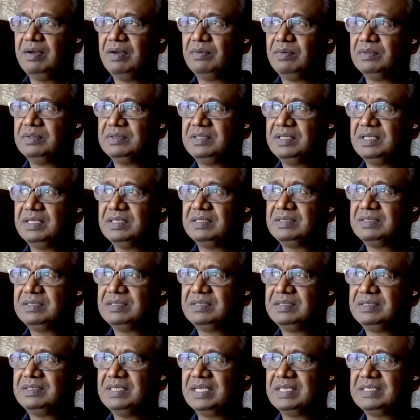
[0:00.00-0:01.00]
I want to say
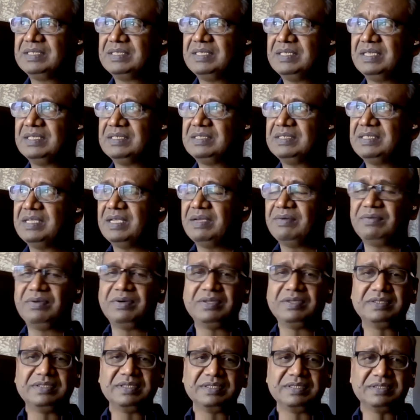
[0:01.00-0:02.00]
six and
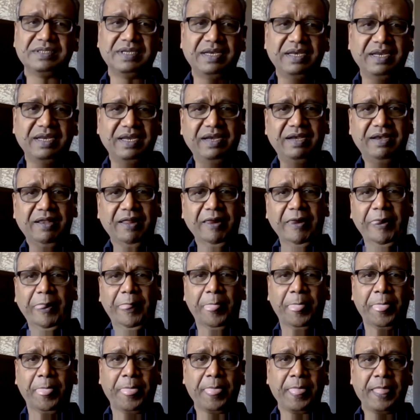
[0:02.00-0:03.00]
seven or six and eight.
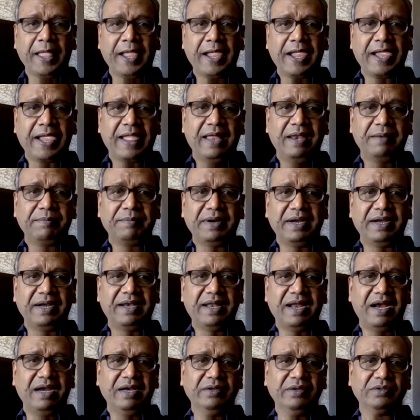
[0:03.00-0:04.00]
And my
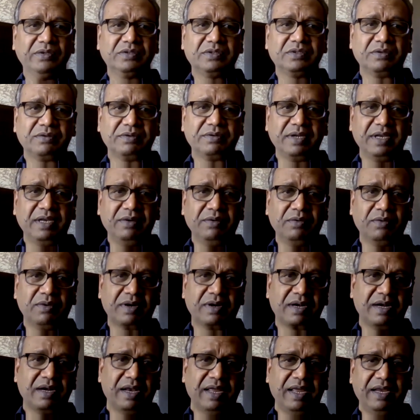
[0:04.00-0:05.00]
dad used to really
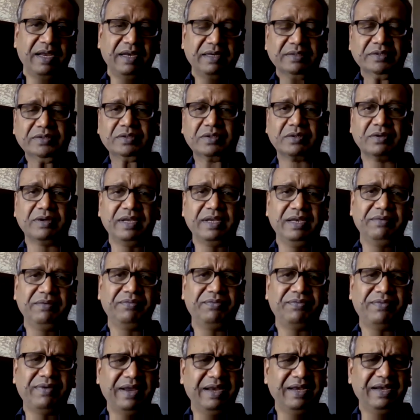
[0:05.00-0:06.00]
work late. So any
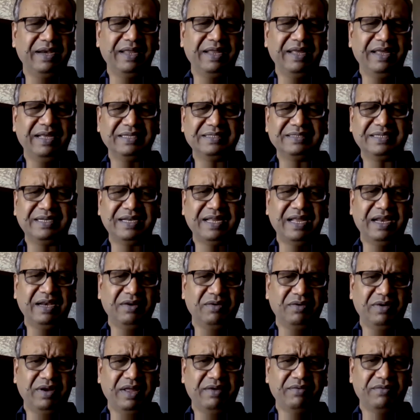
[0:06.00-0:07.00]
fine day, I said, I
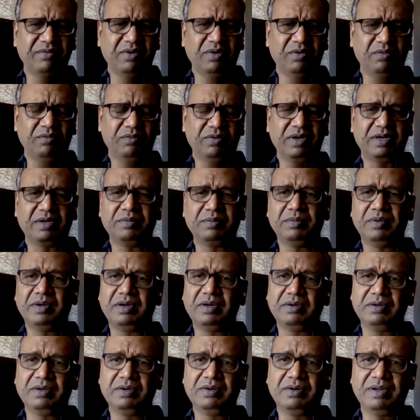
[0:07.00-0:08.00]
don't have homework
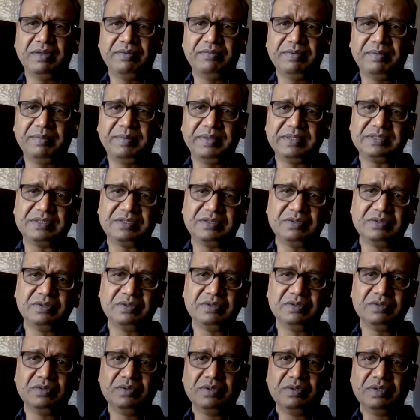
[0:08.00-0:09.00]
tomorrow. I don't have much to
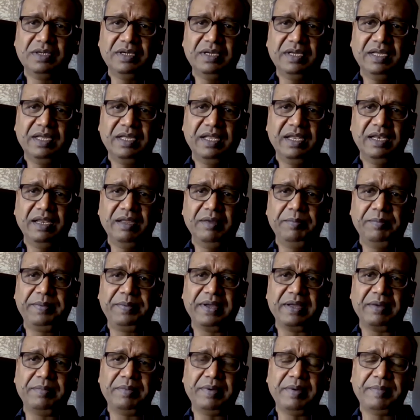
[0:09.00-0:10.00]
do. Let me
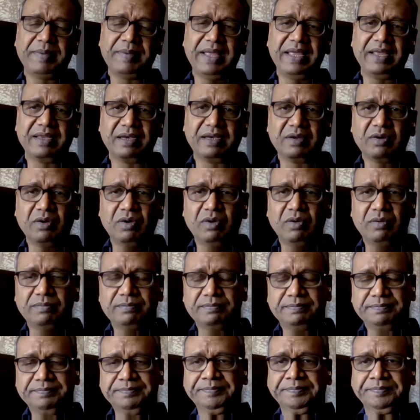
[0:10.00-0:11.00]
pick up my bike and go
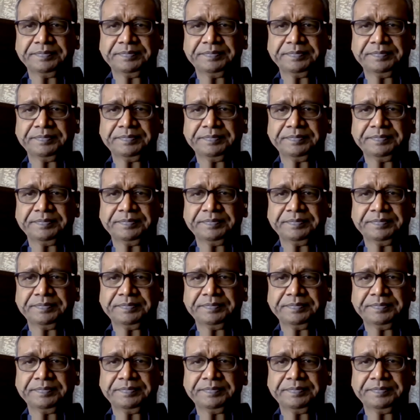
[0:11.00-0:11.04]
home.